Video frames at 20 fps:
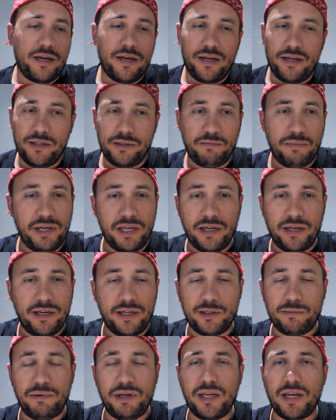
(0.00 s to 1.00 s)
It's
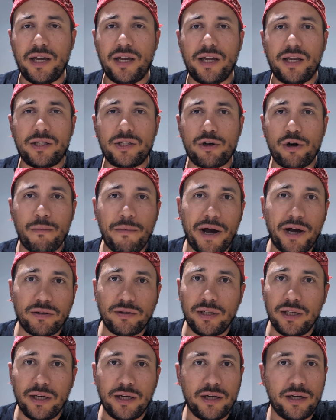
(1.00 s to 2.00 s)
been a
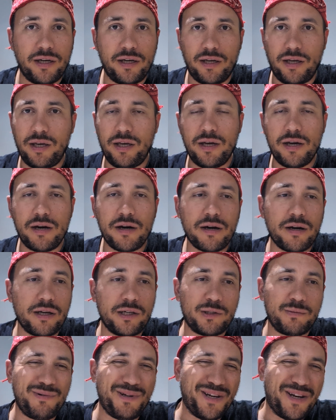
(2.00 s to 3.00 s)
traumatic year.
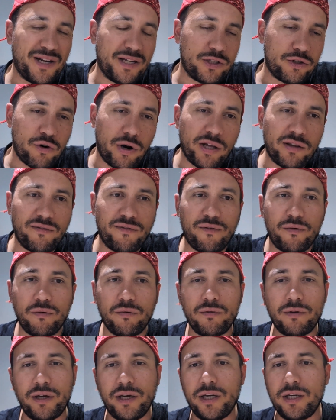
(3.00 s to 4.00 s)
It's been a
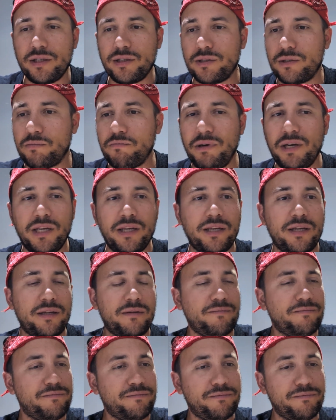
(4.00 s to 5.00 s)
dreadful. It's been